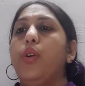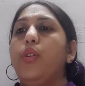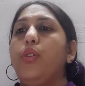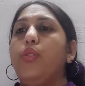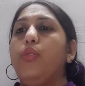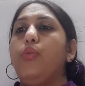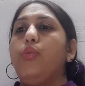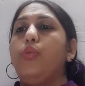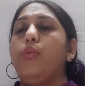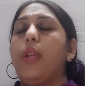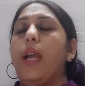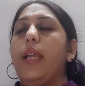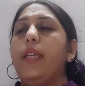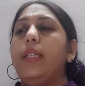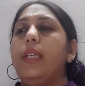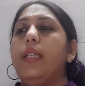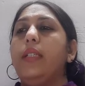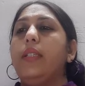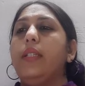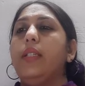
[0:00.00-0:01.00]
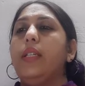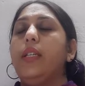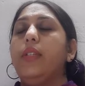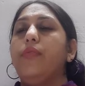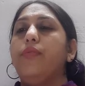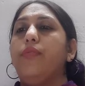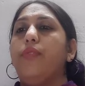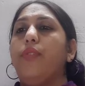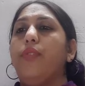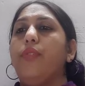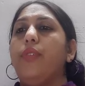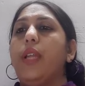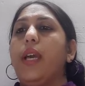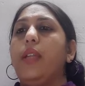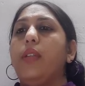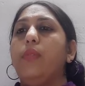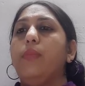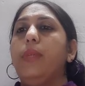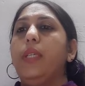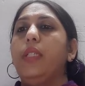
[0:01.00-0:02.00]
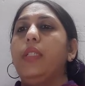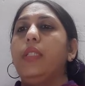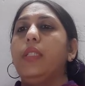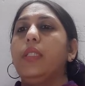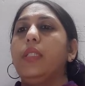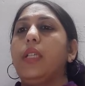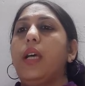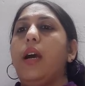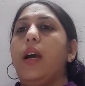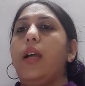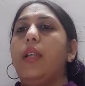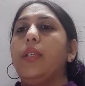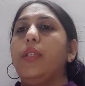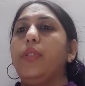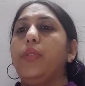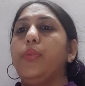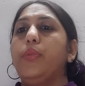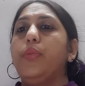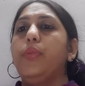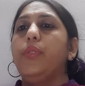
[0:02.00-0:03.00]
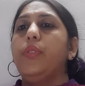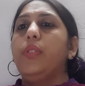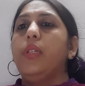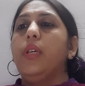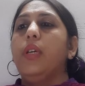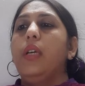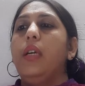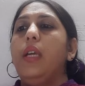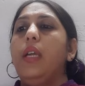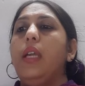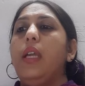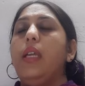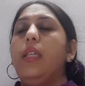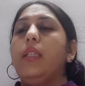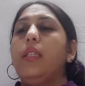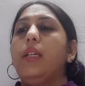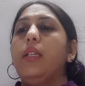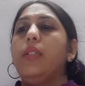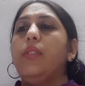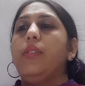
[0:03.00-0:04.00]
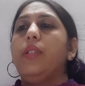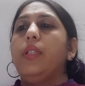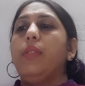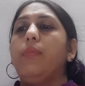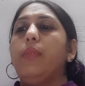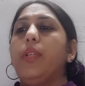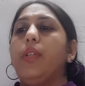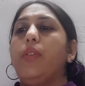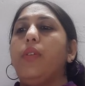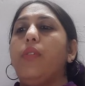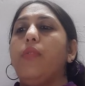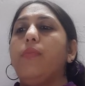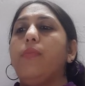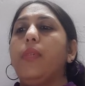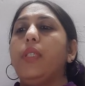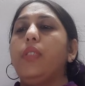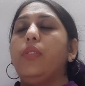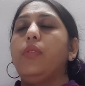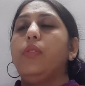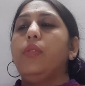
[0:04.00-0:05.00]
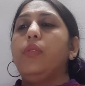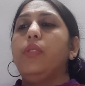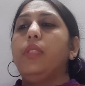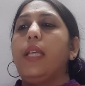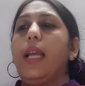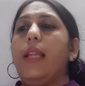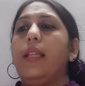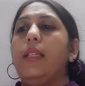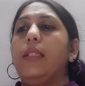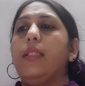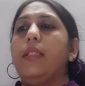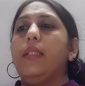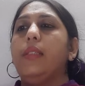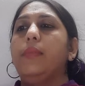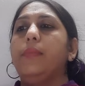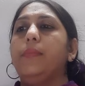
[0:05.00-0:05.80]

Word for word: to 904 nanometers are used in the treatment of musculoskeletal